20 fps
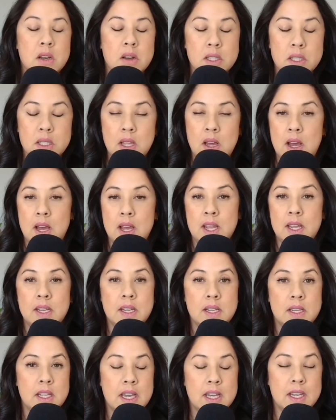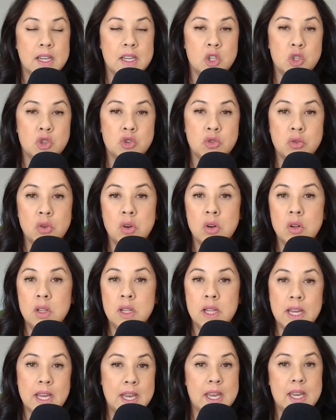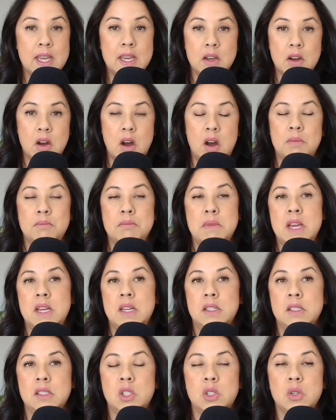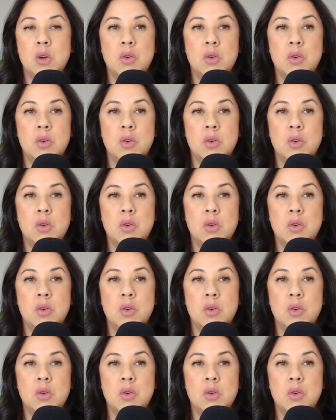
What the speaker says: online and getting troll hate comments